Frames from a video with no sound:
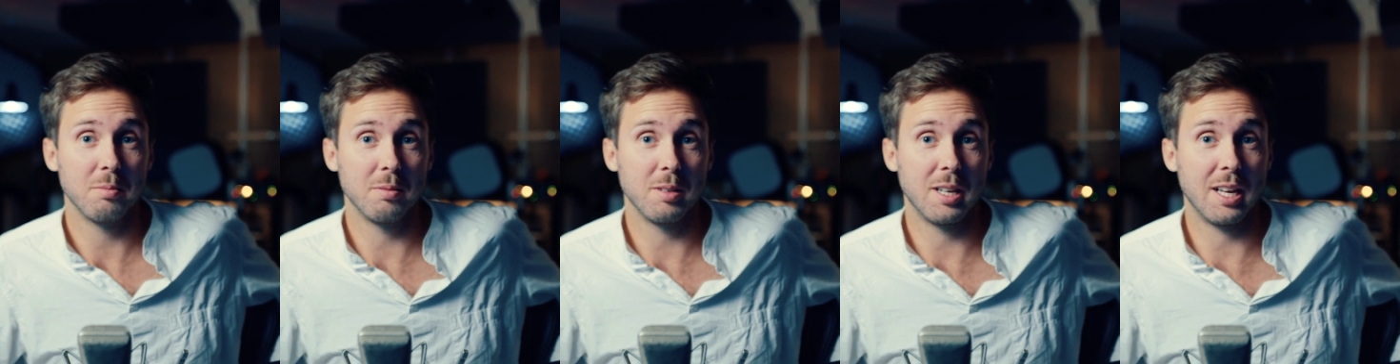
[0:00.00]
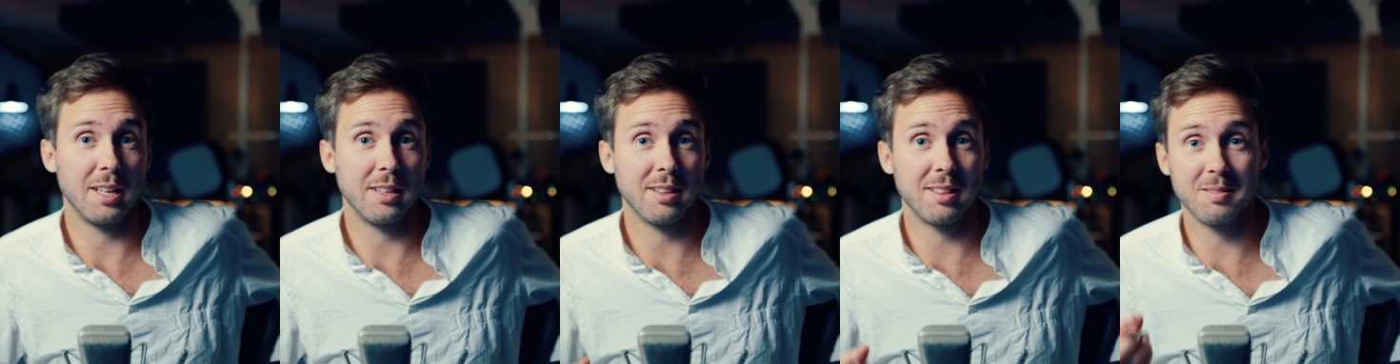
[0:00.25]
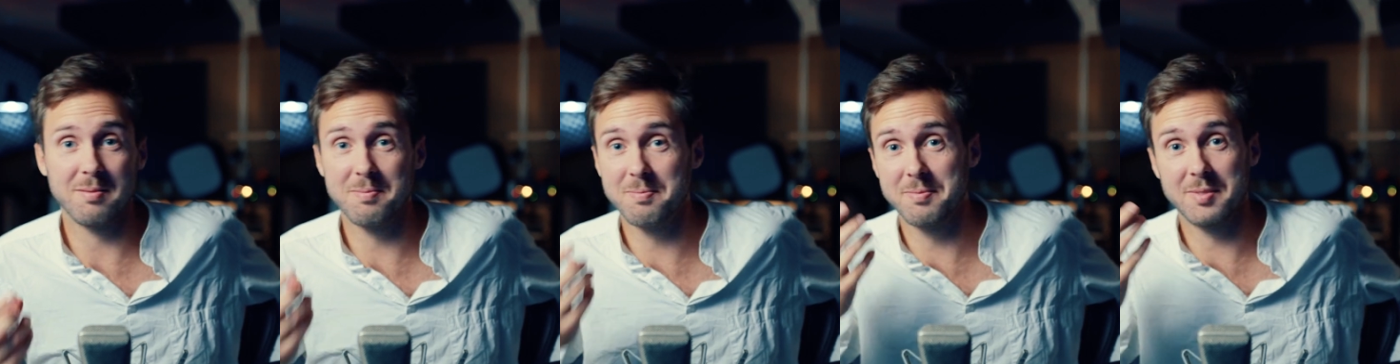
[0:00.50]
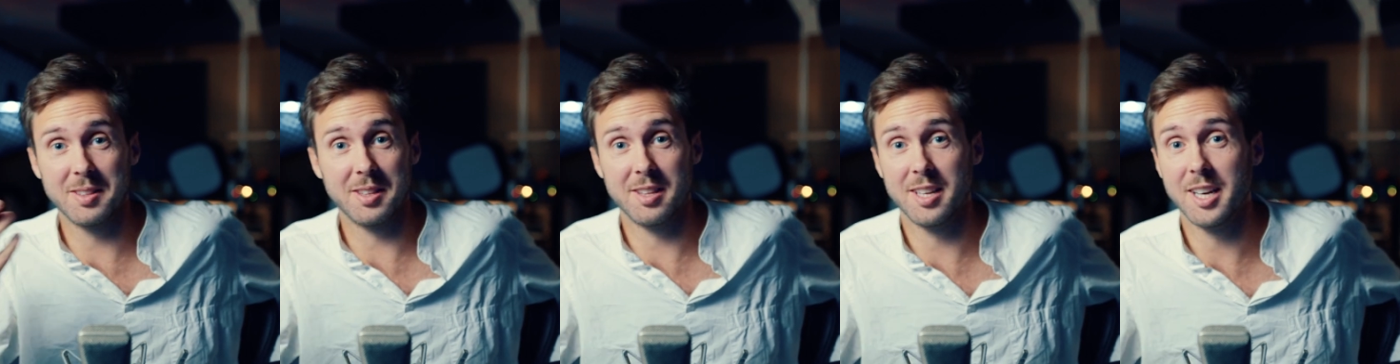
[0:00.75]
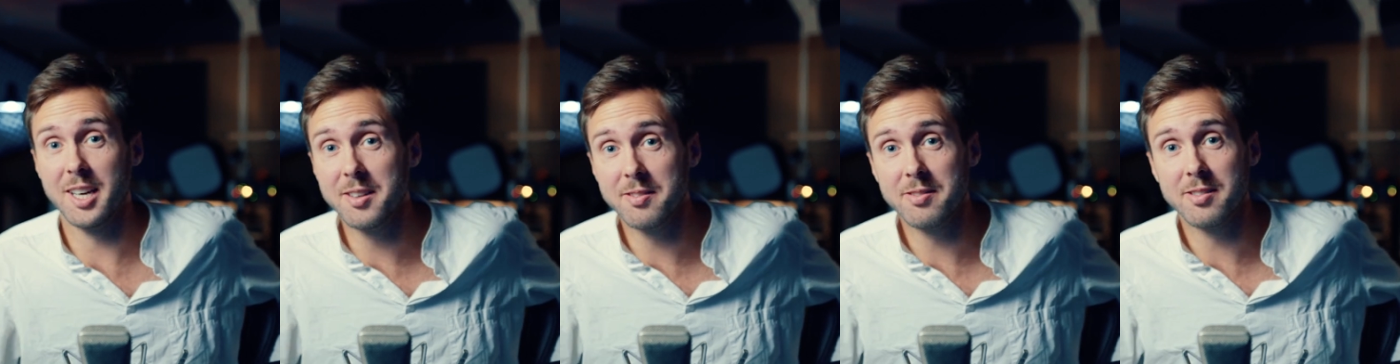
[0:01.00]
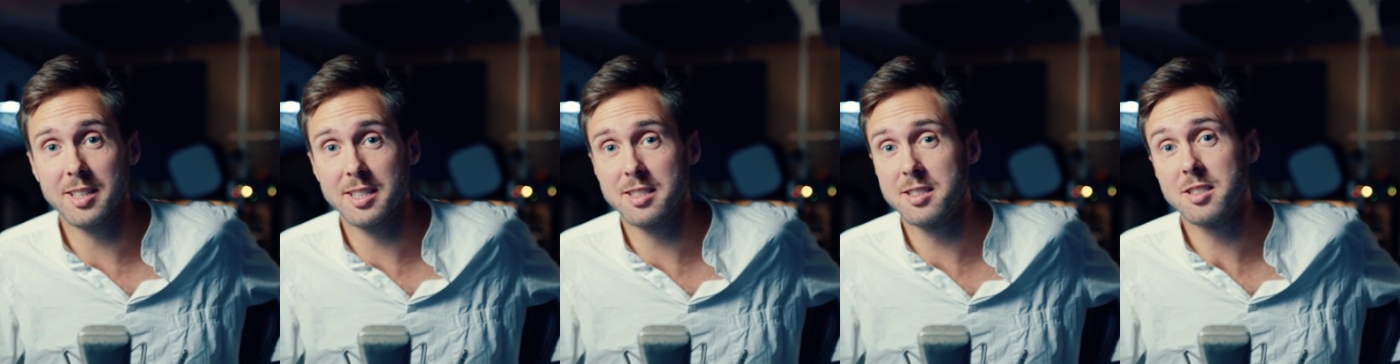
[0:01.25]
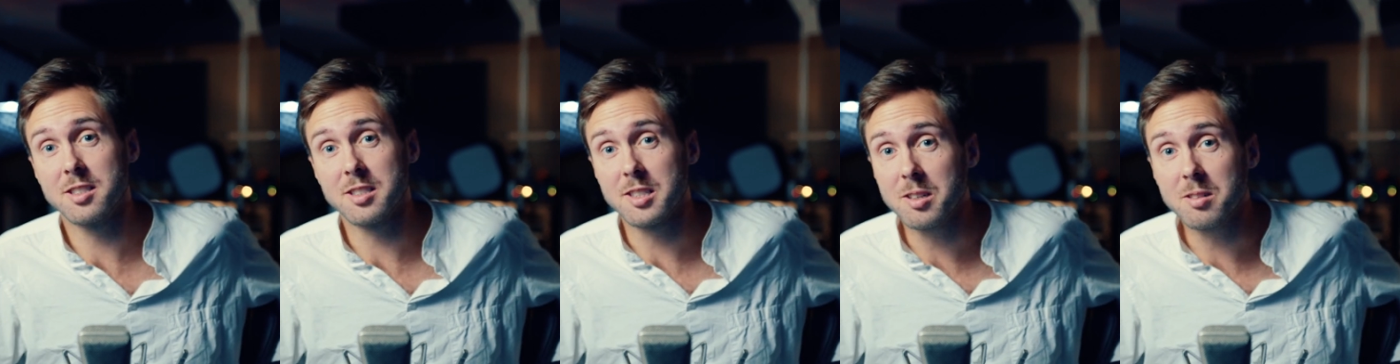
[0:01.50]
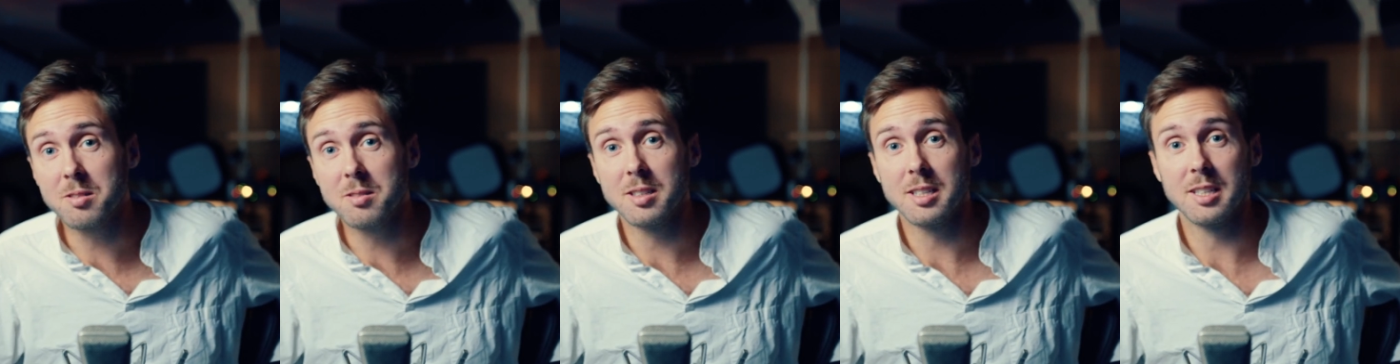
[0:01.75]
And therefore it's
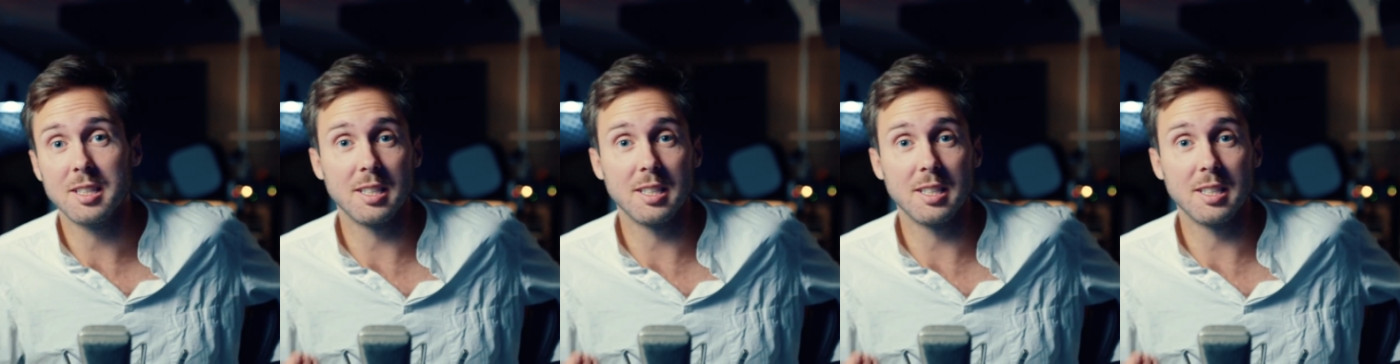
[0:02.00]
so